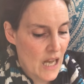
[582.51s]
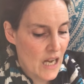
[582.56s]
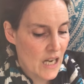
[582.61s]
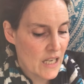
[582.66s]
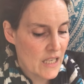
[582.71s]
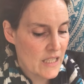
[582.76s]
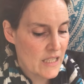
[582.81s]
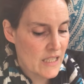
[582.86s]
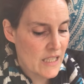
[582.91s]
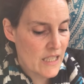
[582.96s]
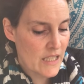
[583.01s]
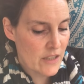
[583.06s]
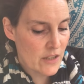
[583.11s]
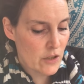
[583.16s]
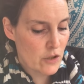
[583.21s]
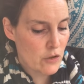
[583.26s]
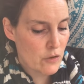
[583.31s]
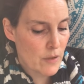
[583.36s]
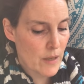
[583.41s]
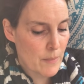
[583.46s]
I need the
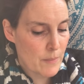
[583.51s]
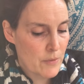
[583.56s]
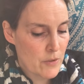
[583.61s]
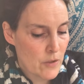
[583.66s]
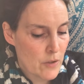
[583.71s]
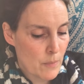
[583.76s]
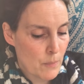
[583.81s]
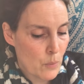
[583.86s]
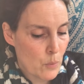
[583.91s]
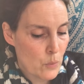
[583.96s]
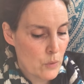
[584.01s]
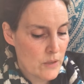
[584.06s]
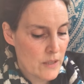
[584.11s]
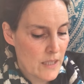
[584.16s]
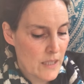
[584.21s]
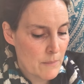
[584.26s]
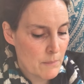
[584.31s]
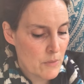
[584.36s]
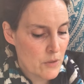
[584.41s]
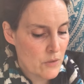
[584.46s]
trip to the
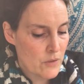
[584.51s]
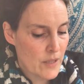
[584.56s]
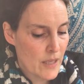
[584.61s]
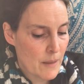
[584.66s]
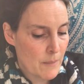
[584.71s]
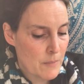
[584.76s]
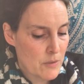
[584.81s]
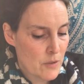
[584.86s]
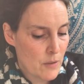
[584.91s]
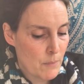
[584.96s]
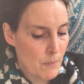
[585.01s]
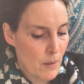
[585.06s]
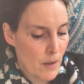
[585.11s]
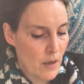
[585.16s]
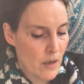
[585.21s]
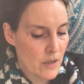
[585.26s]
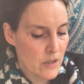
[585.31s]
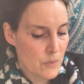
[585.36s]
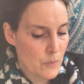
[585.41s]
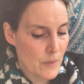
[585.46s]
Porcelain Museum to
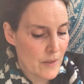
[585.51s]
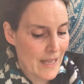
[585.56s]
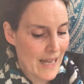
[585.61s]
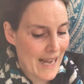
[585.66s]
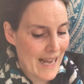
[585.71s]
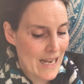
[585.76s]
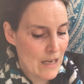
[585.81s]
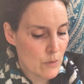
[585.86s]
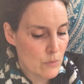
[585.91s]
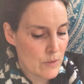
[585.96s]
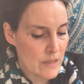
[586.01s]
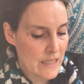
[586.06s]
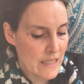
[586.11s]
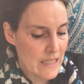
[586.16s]
pass without